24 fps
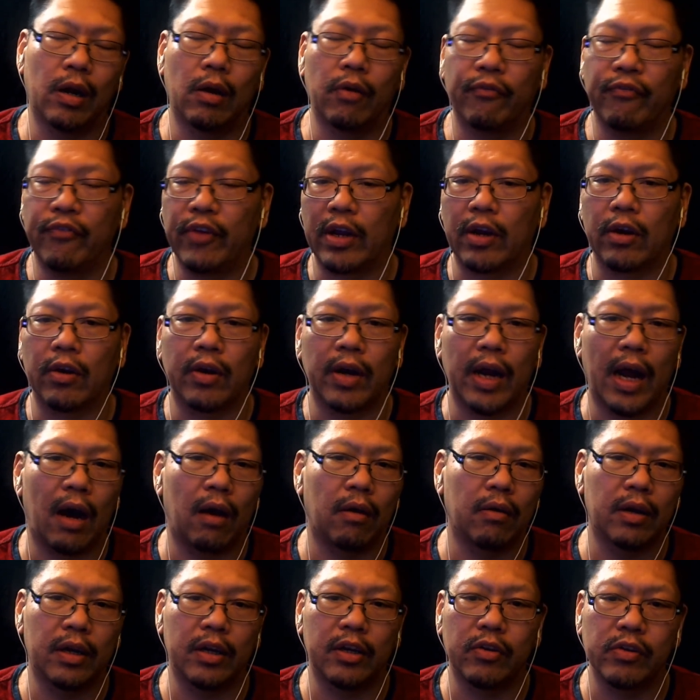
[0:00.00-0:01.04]
figure it
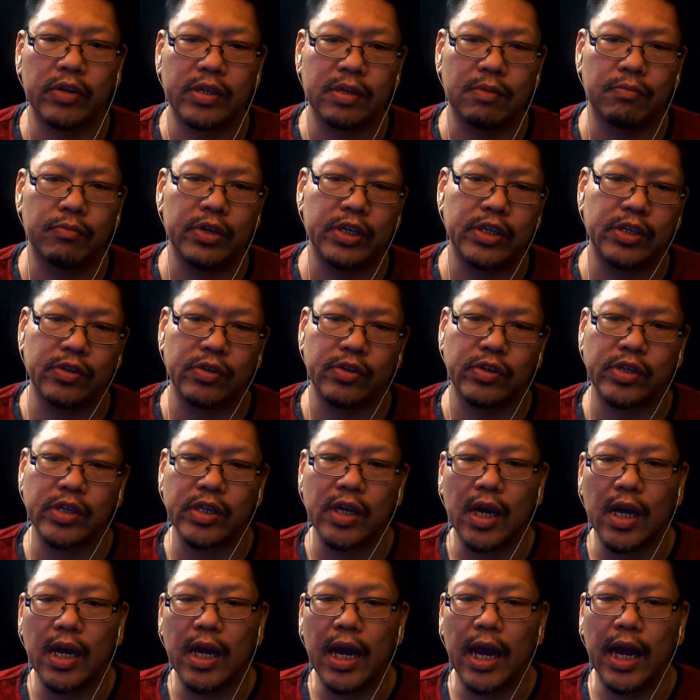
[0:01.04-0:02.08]
out and do some research
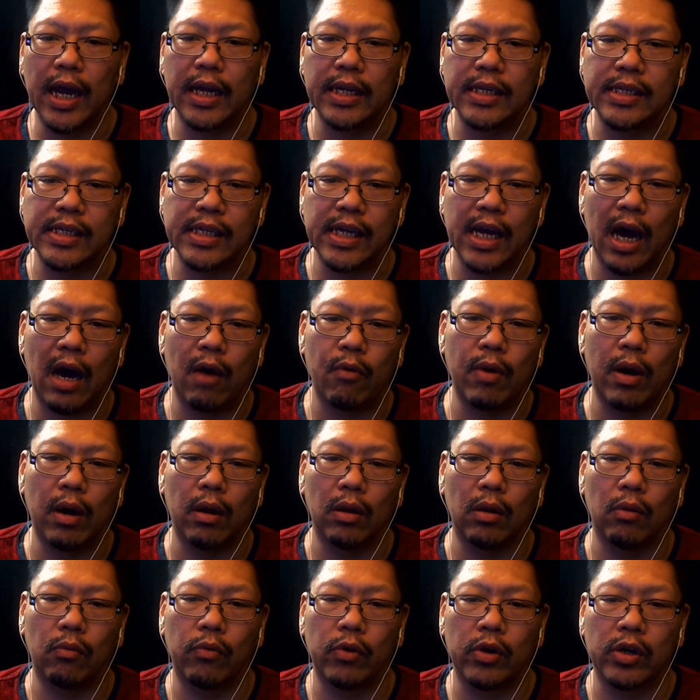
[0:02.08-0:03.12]
and see how
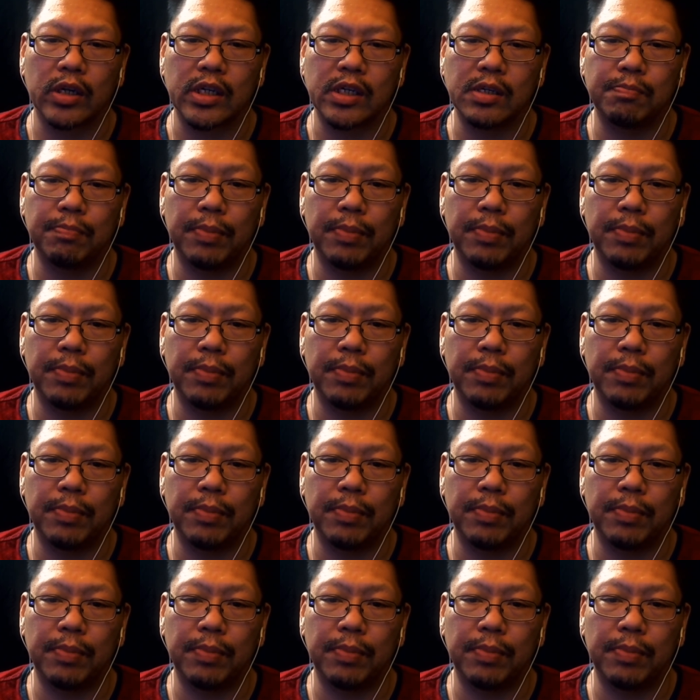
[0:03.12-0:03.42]
well it works.